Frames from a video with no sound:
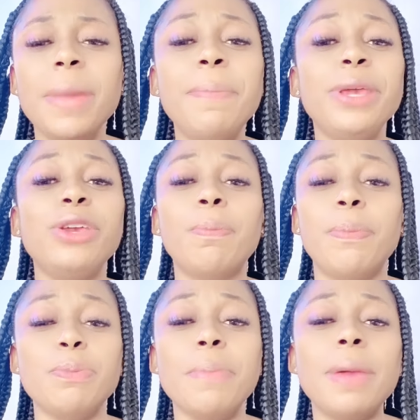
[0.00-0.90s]
Maybe
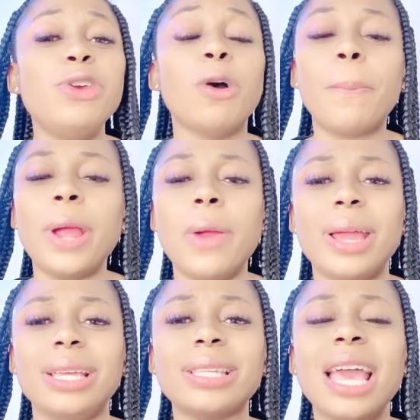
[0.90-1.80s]
maybe your
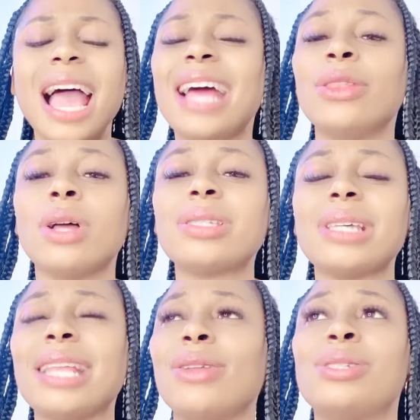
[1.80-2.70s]
parents are not
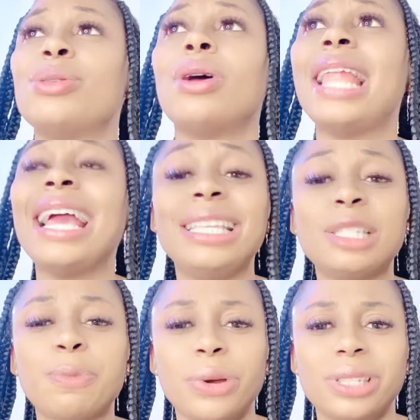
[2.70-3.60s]
and do not like
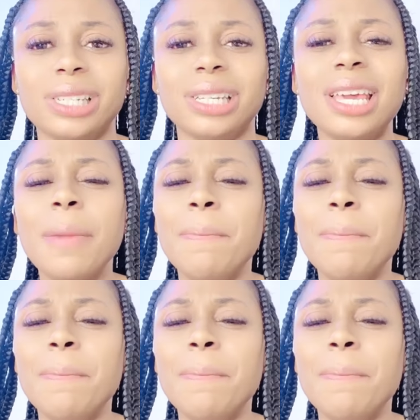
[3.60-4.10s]
this person.